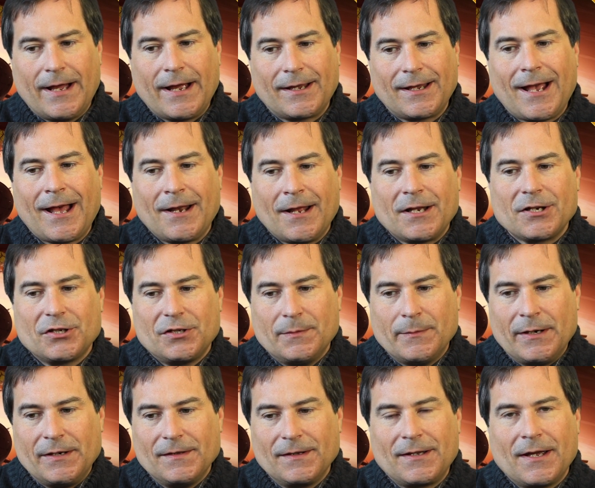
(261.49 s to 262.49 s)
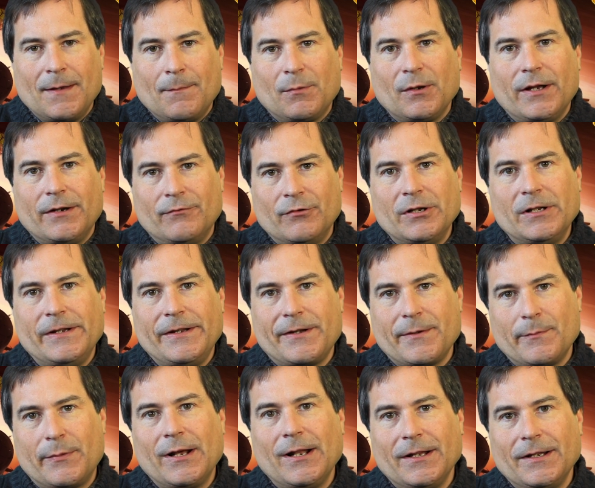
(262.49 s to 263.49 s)
That can actually make the gameplay really
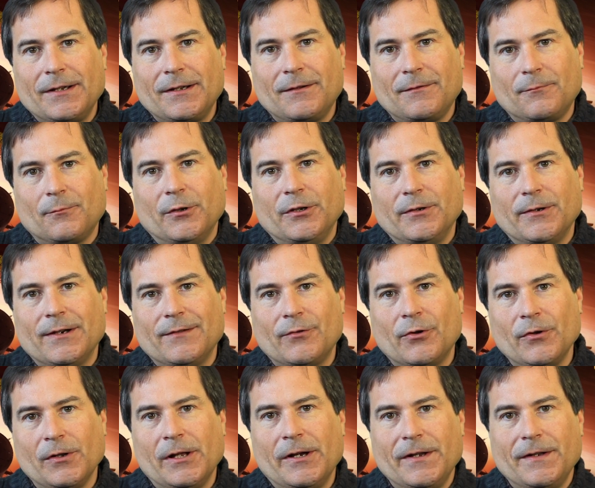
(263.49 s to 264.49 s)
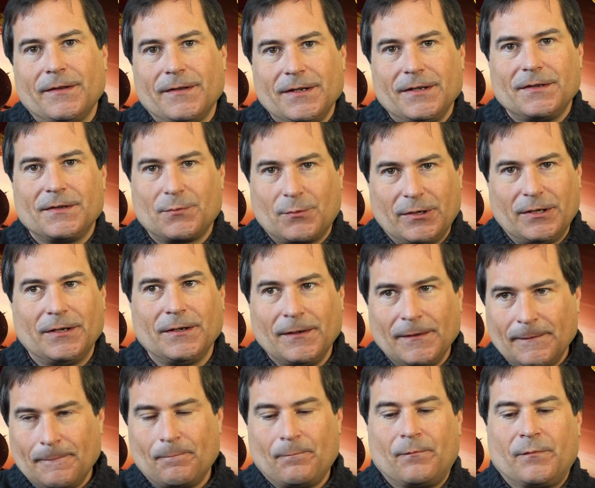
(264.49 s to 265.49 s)
compelling when you have online things where
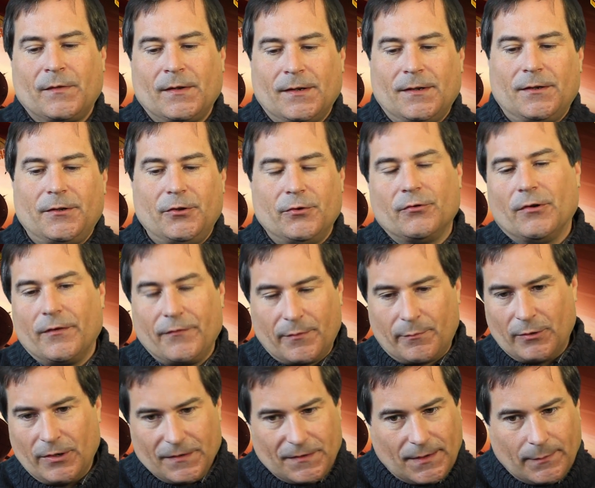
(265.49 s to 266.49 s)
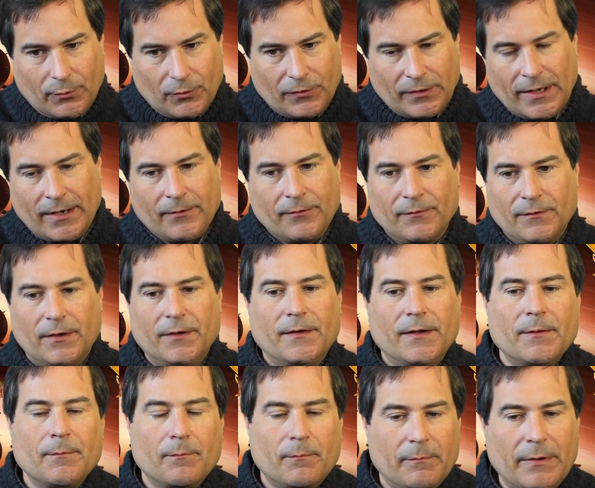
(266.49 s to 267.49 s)
you drive the price up or down
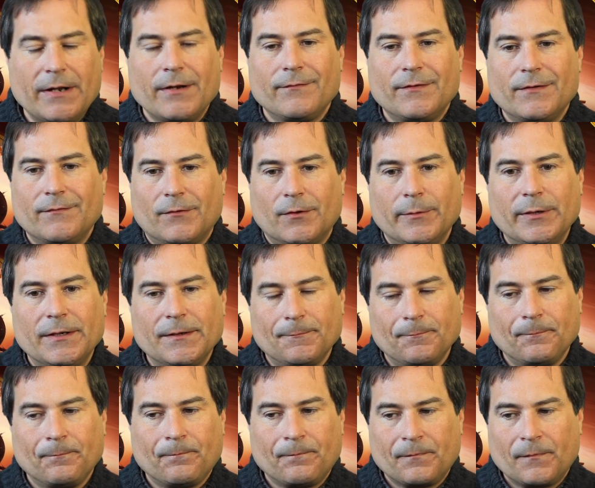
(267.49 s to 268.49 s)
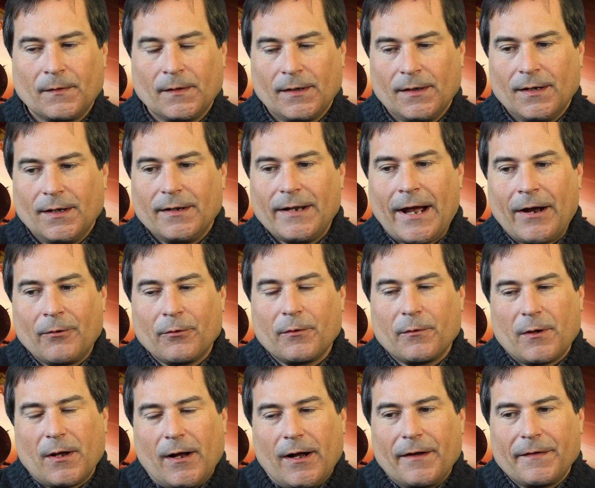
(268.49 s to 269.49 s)
and then benefit from it. Now,
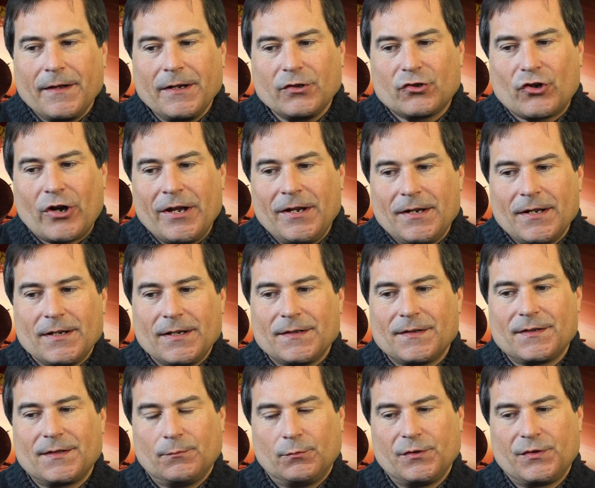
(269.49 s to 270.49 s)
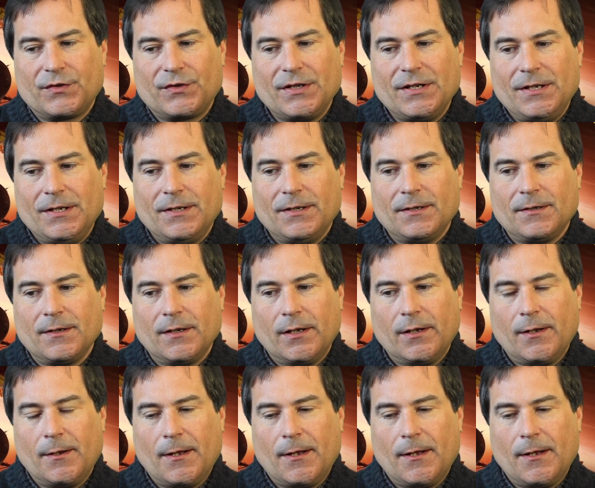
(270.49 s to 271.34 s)
I think trading was seen...